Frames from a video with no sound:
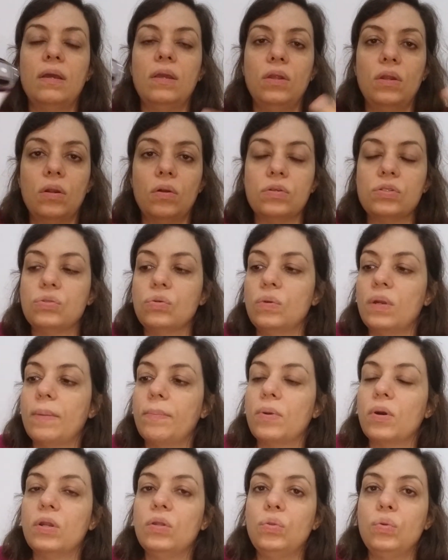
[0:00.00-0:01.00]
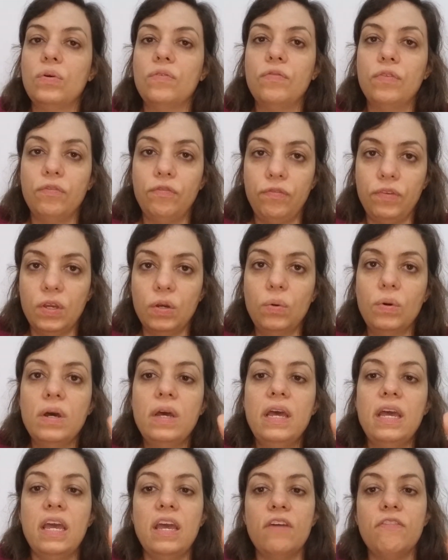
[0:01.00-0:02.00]
you know, soon I'm going to do a review
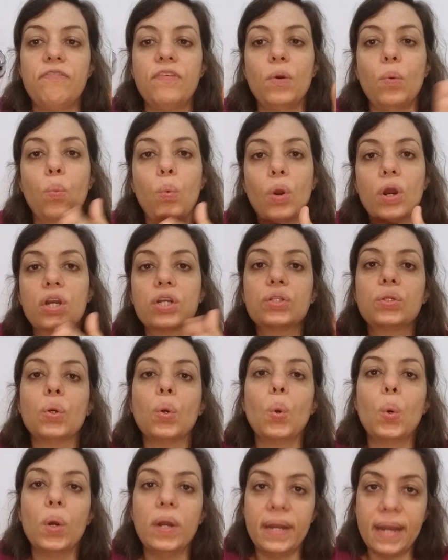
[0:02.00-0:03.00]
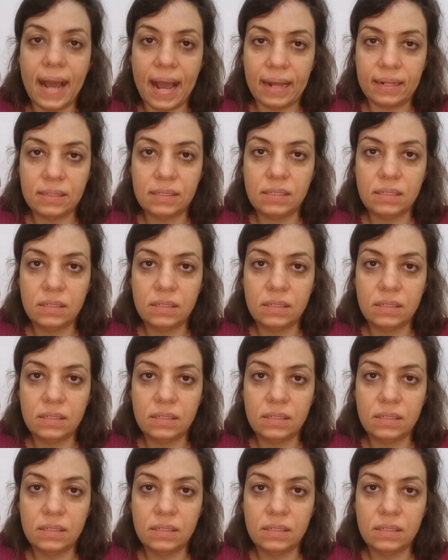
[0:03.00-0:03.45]
if it worked or not.